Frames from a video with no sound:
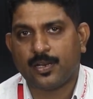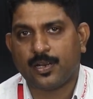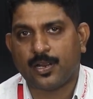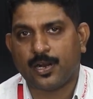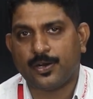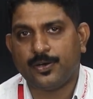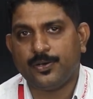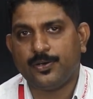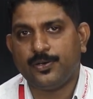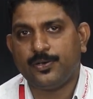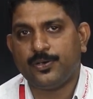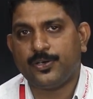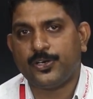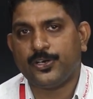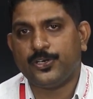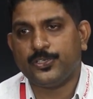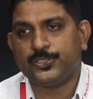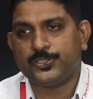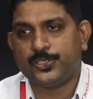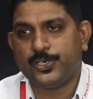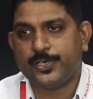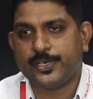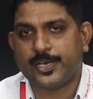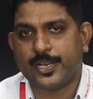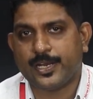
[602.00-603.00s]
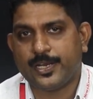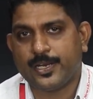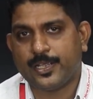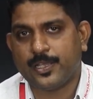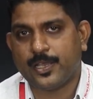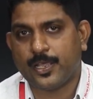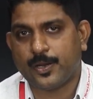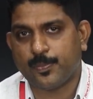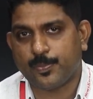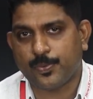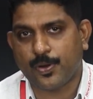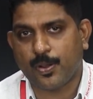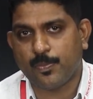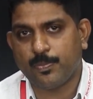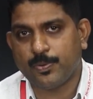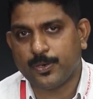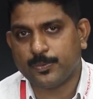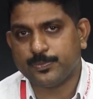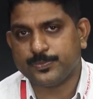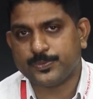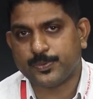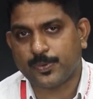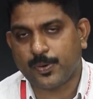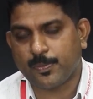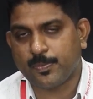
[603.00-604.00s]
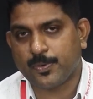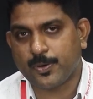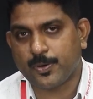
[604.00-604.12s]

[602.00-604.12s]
continuously telling her problems,